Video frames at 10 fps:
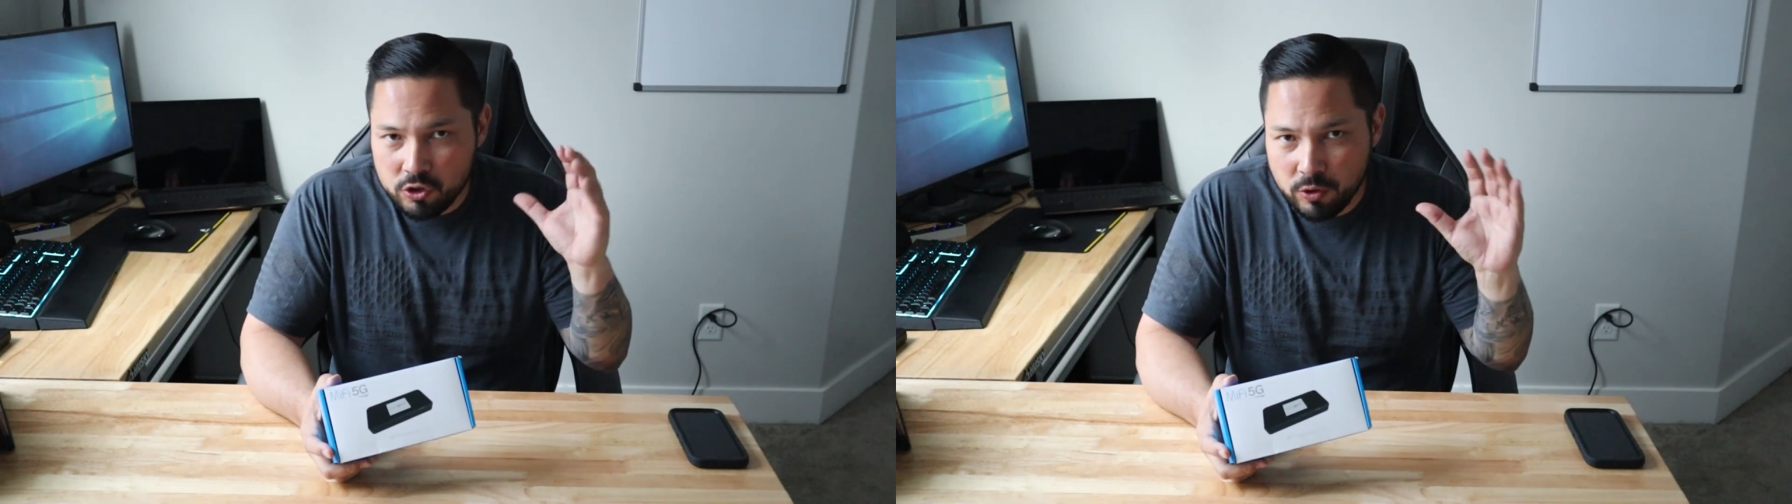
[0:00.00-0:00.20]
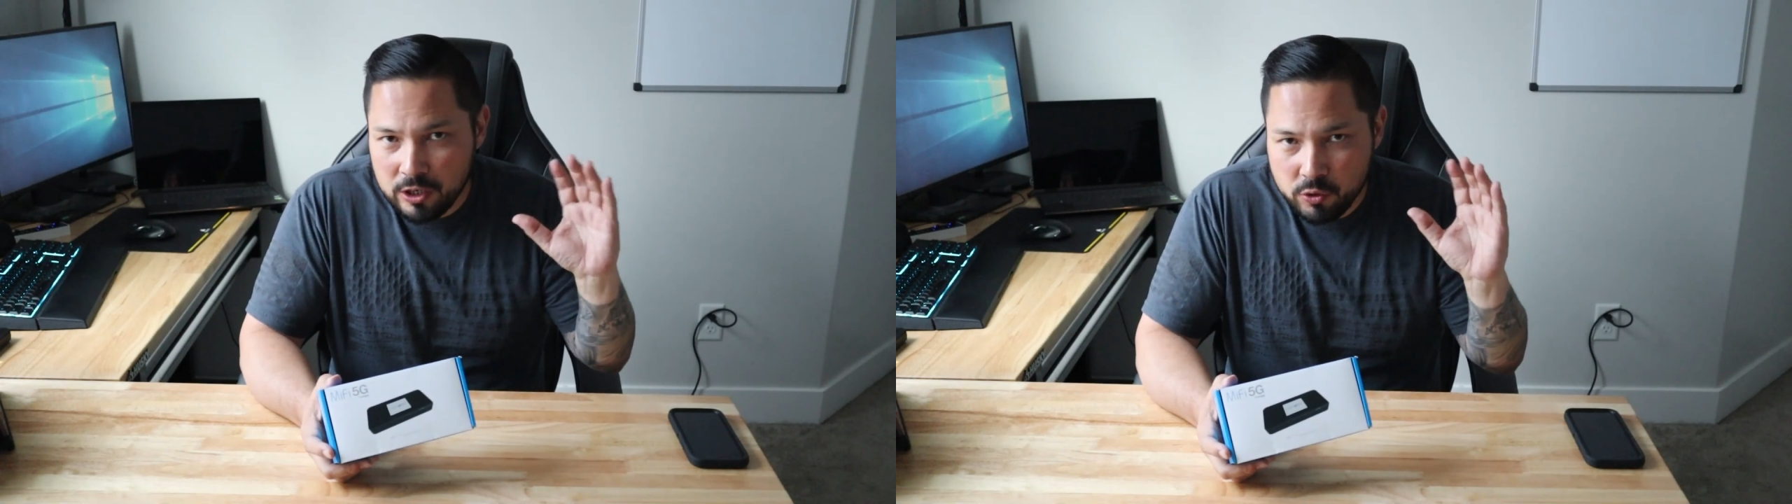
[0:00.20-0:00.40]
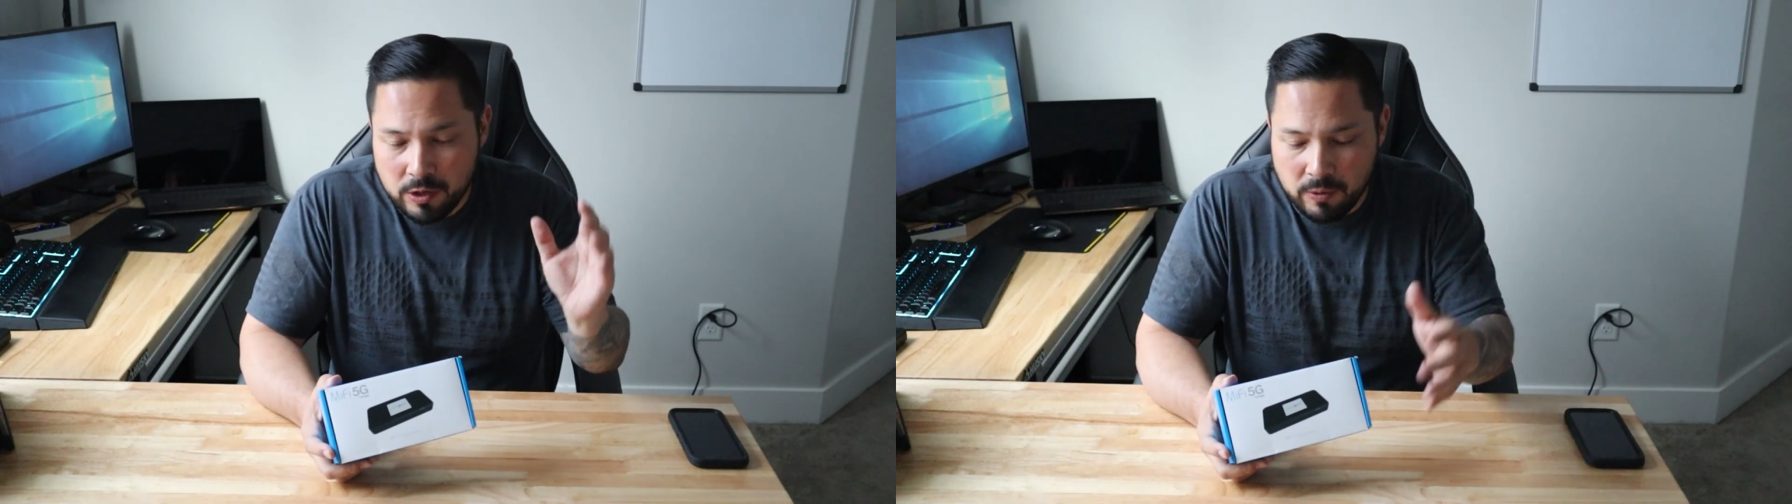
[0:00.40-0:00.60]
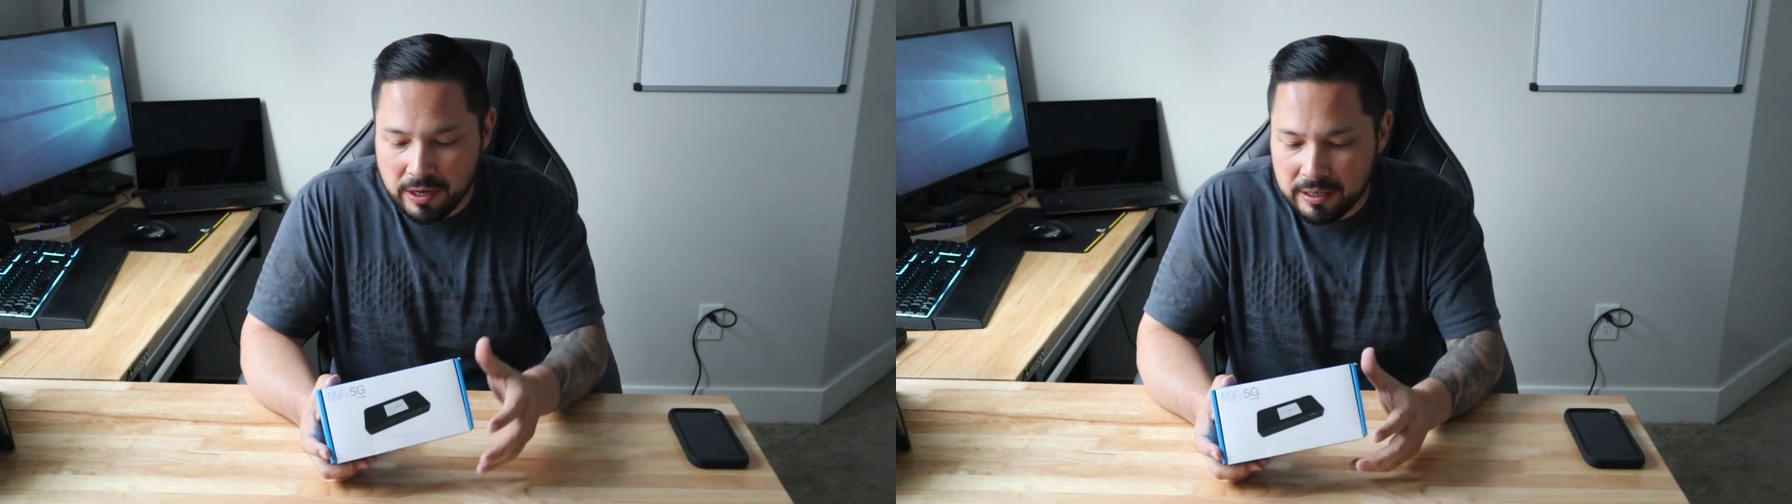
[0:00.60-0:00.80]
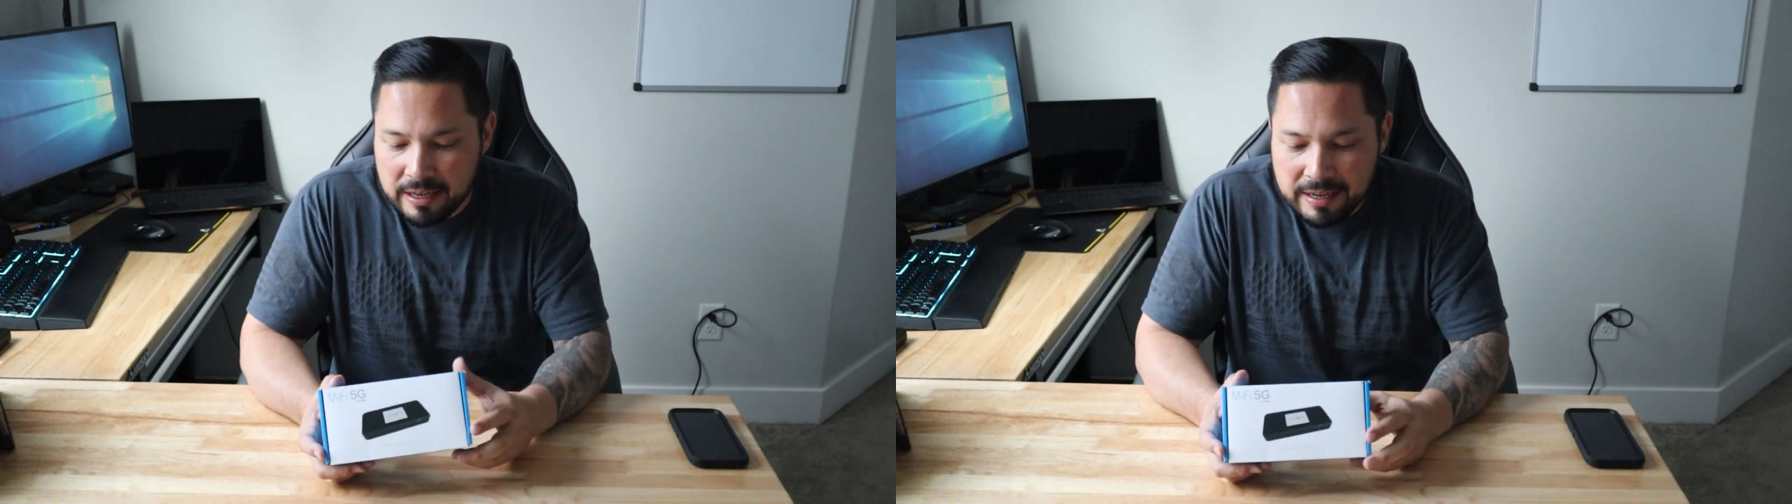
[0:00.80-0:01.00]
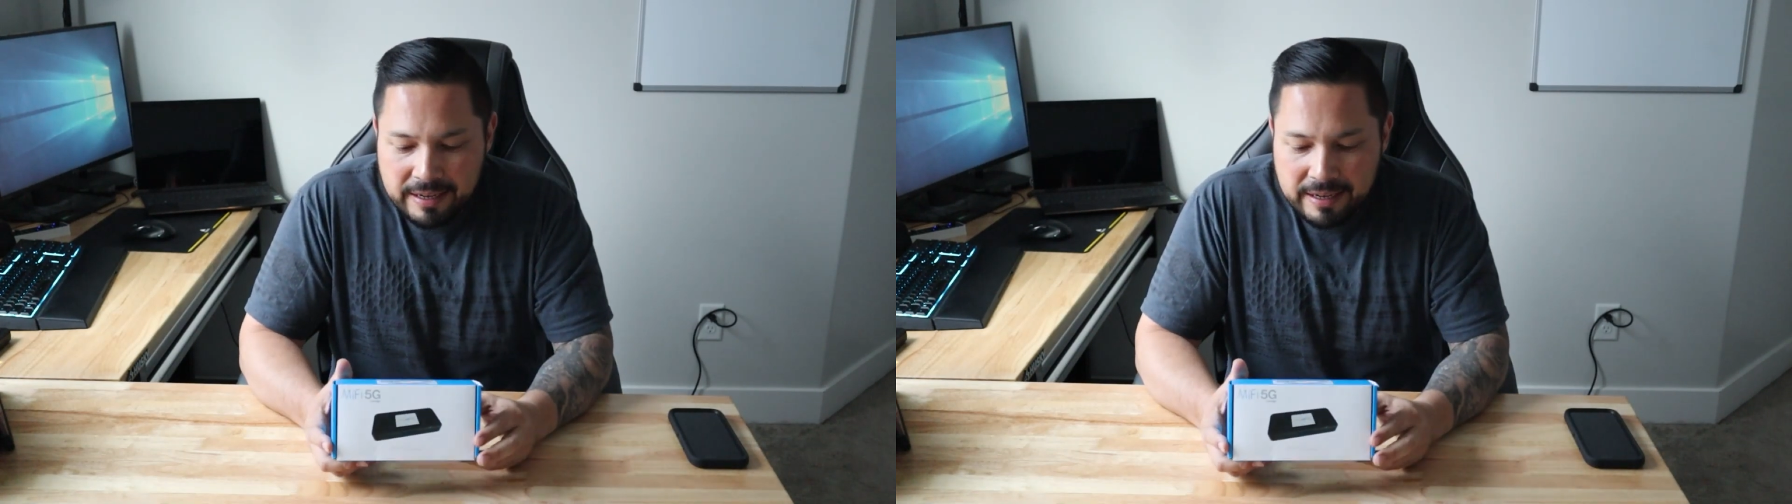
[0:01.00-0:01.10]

2021,